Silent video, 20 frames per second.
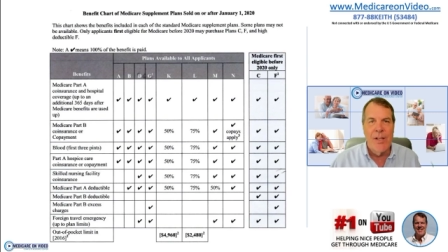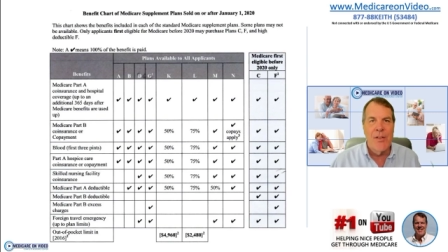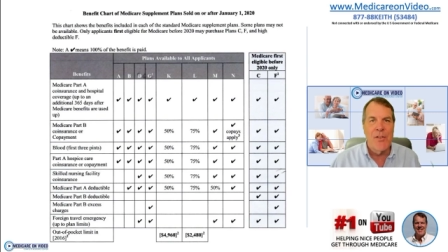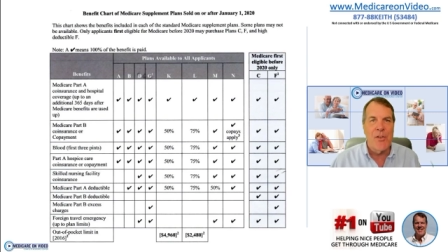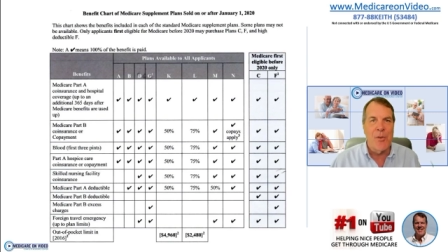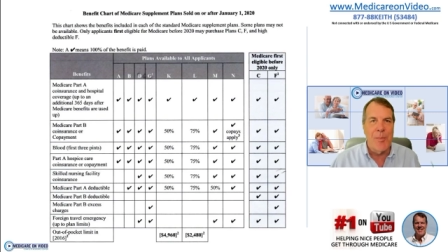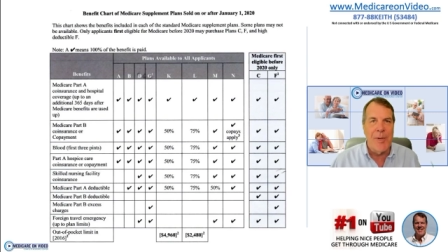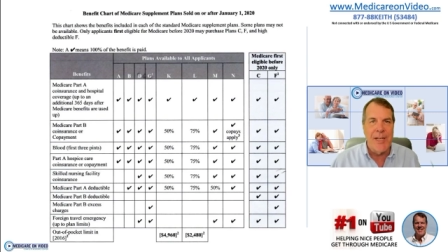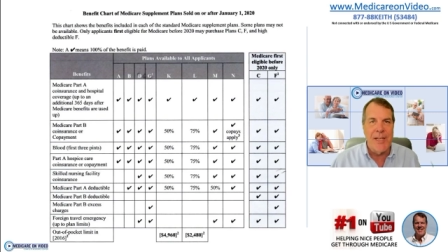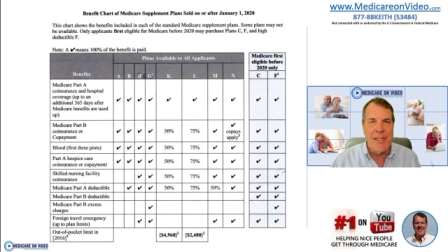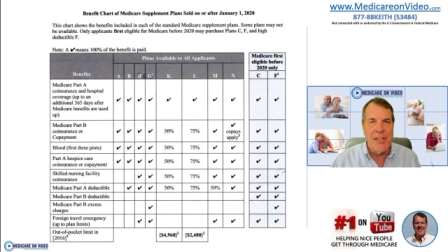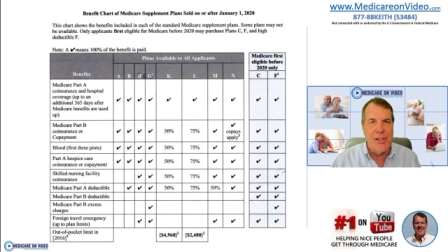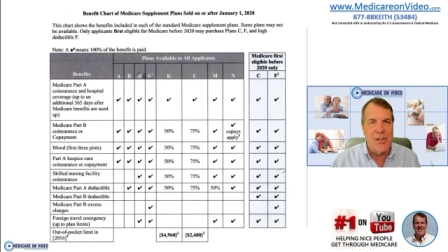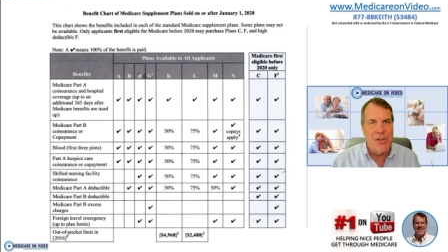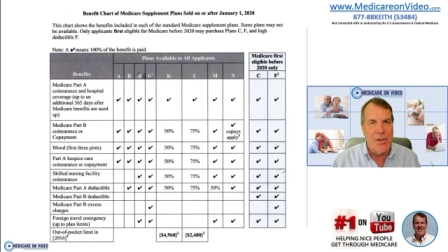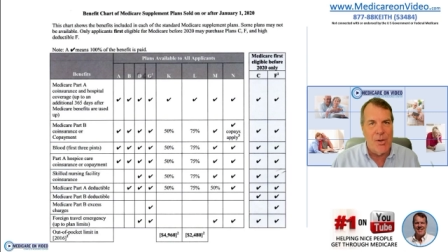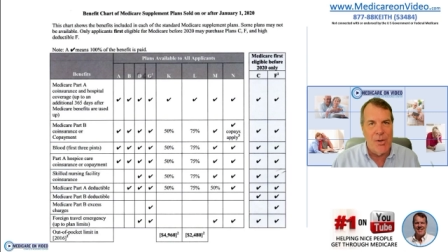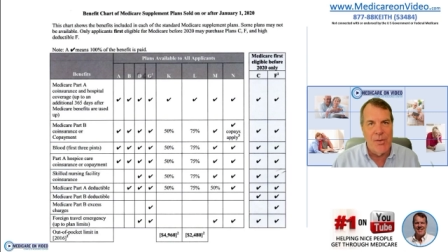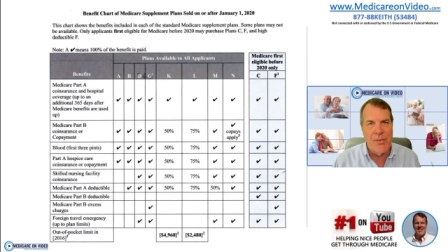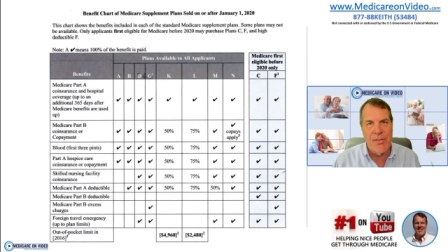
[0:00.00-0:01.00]
so meaning you
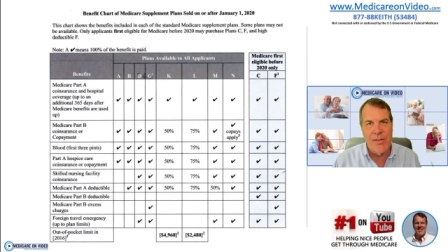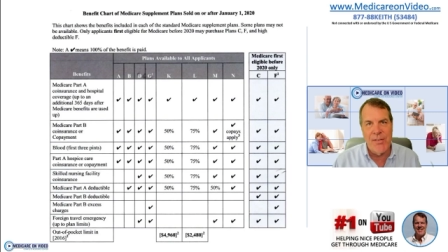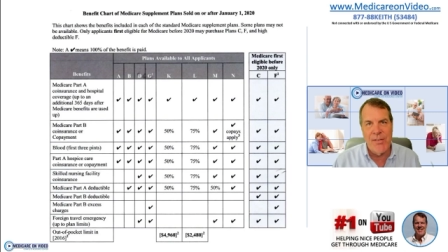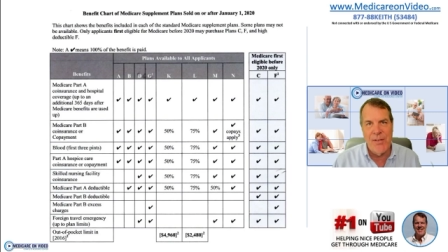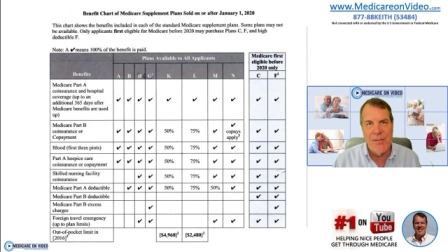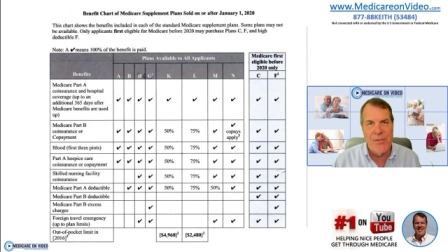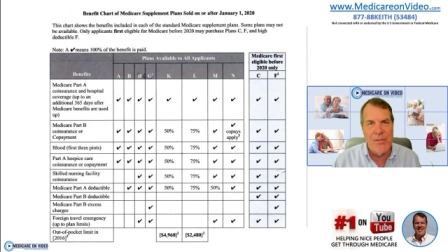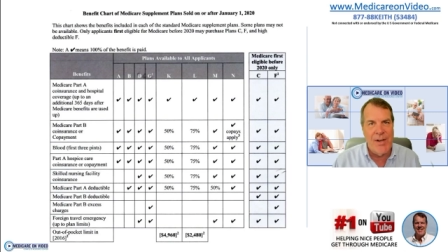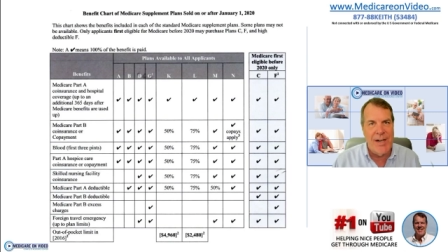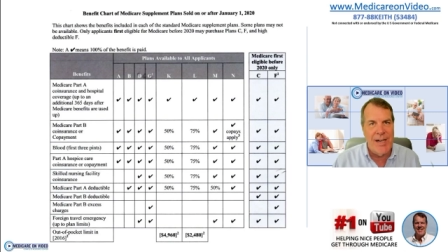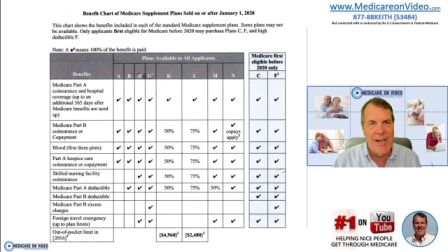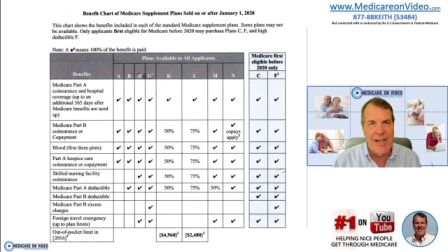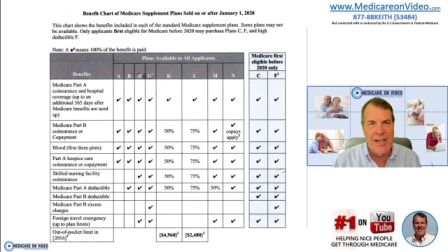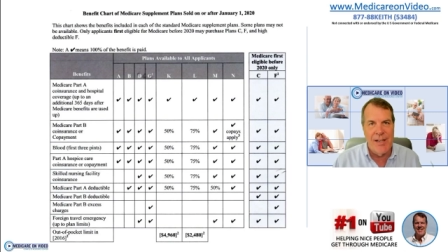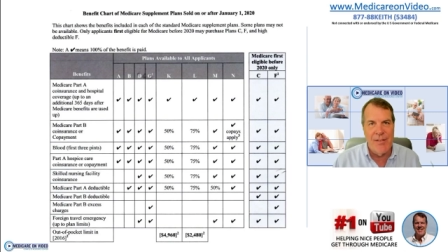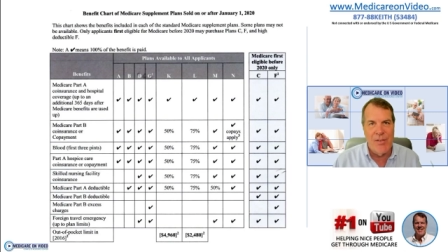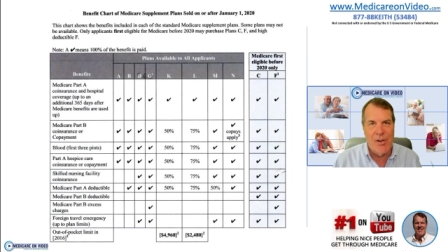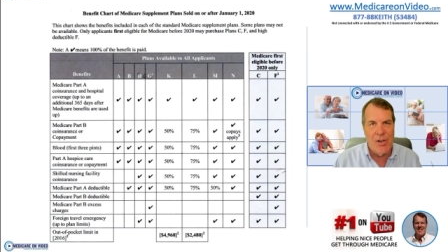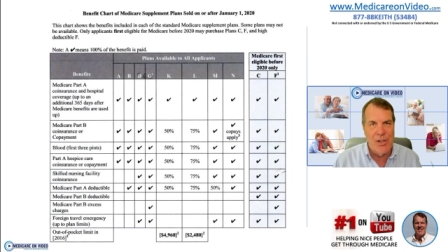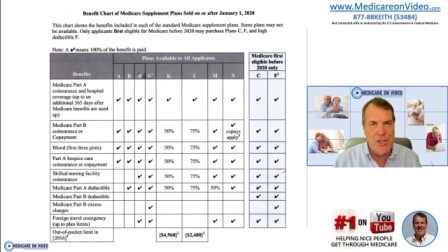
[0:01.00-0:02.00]
turn
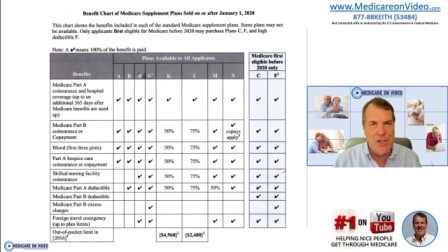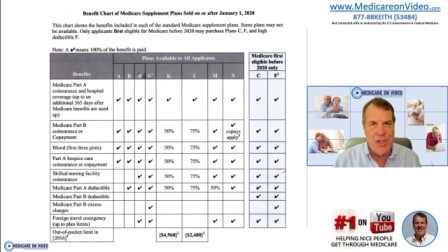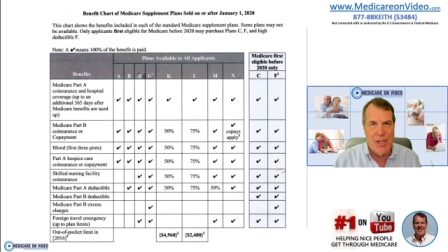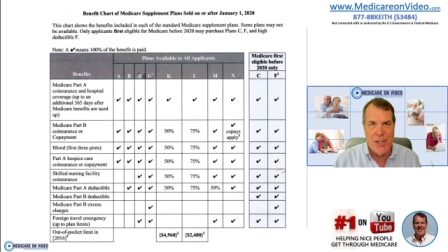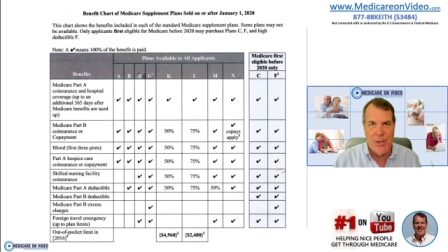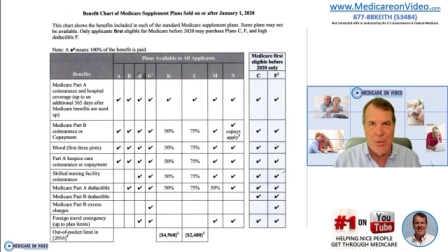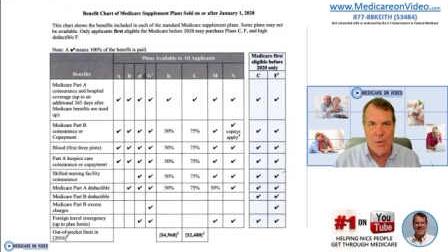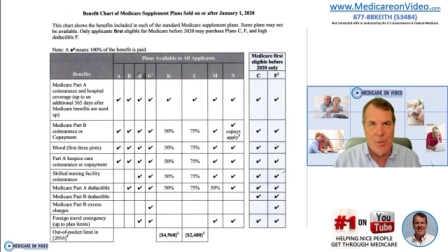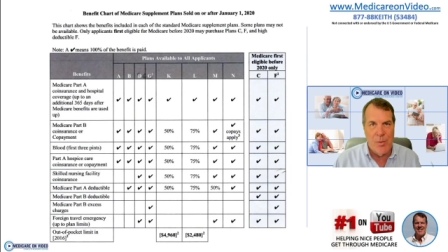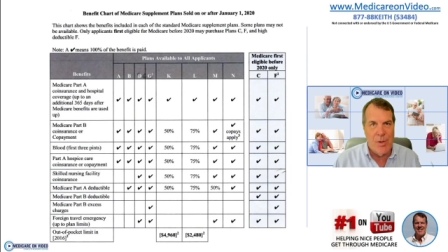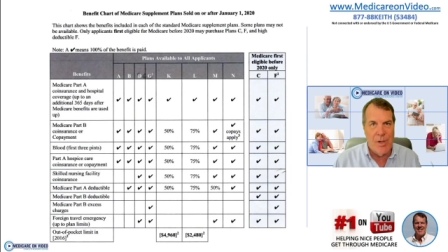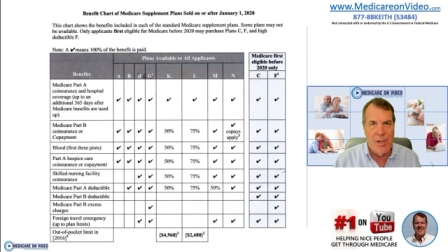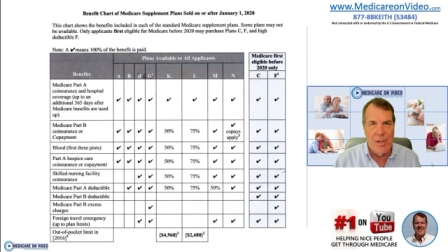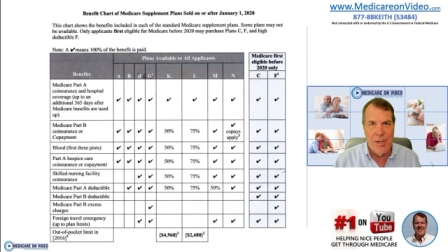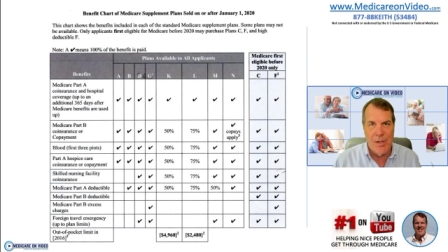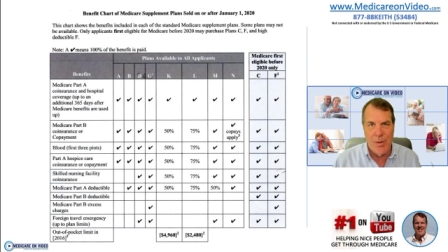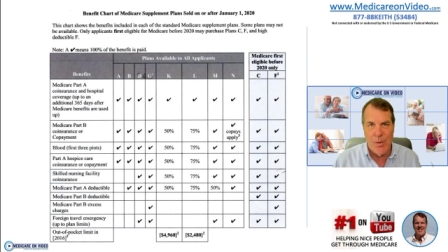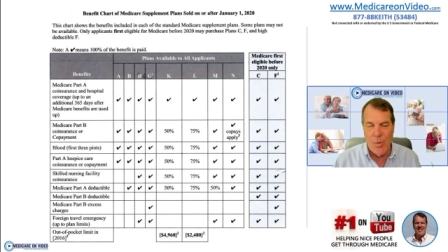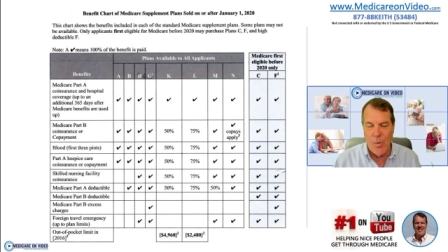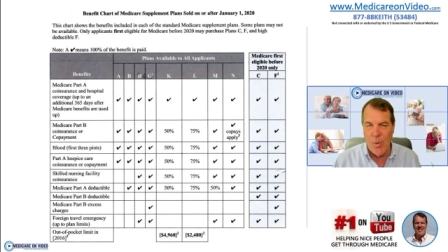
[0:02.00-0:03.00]
65 on January 1